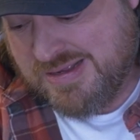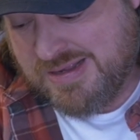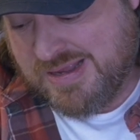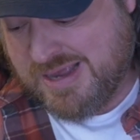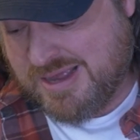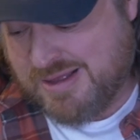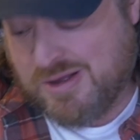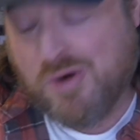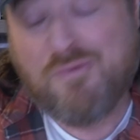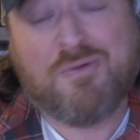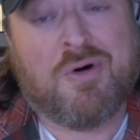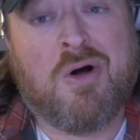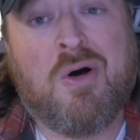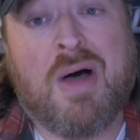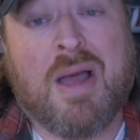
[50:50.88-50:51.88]
yeah,
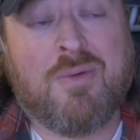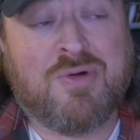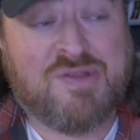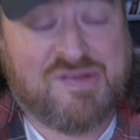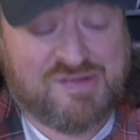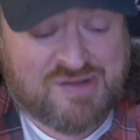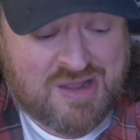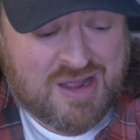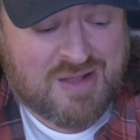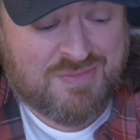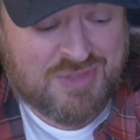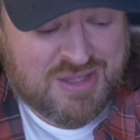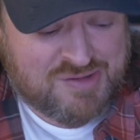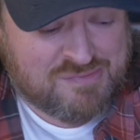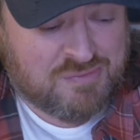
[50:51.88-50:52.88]
overall, I would say
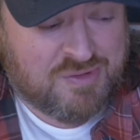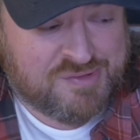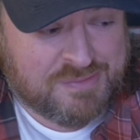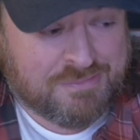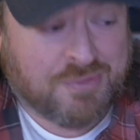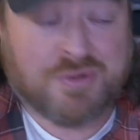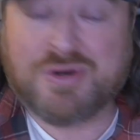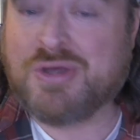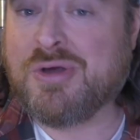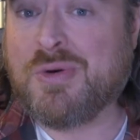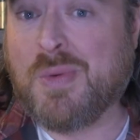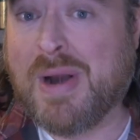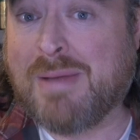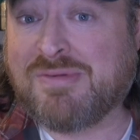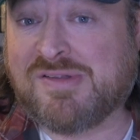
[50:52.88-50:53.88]
this was a pretty good rip.